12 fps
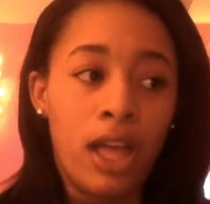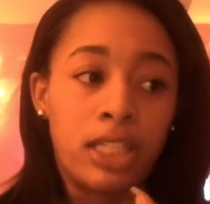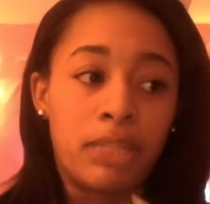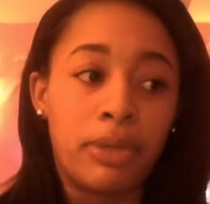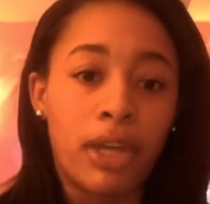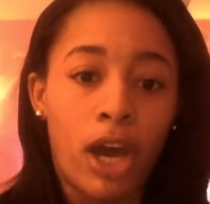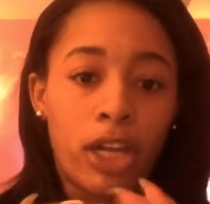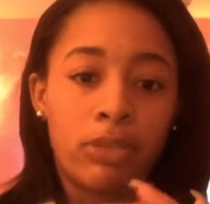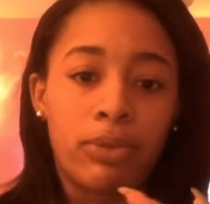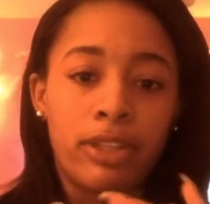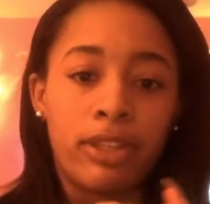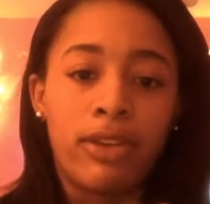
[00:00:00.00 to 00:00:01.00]
To be honest
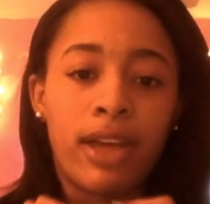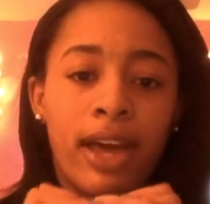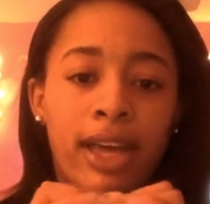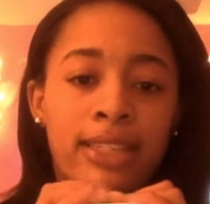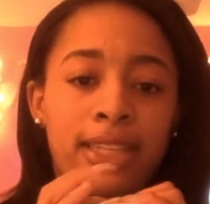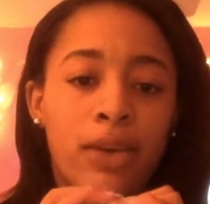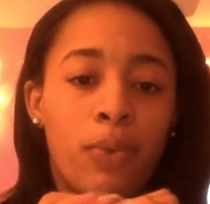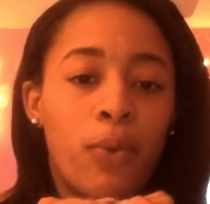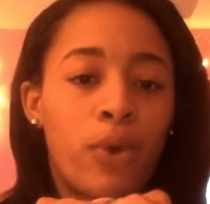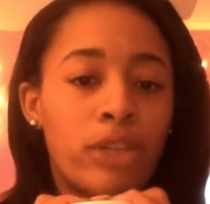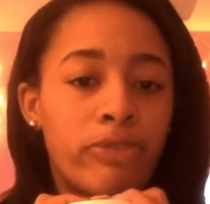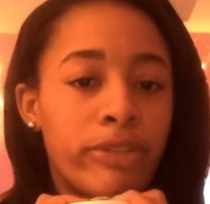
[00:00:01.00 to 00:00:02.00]
with you guys, it
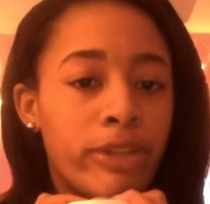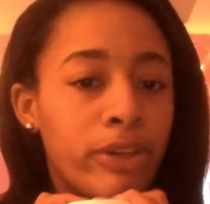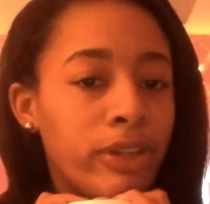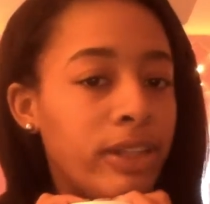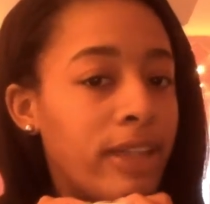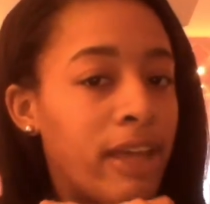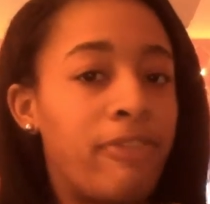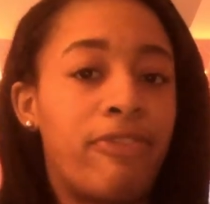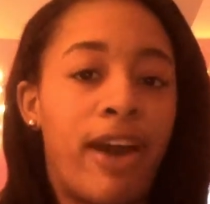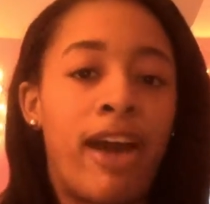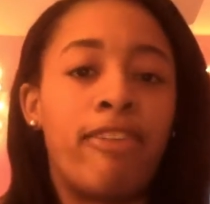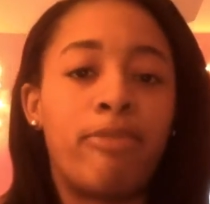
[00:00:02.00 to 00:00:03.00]
works for literally like
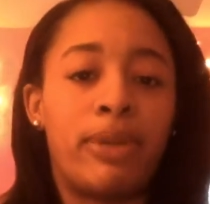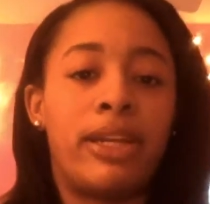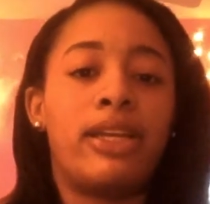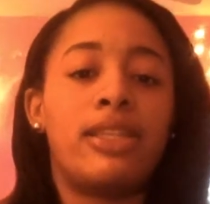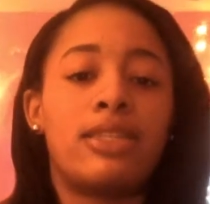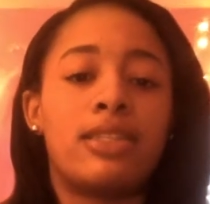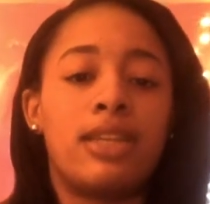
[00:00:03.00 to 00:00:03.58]
5 minutes.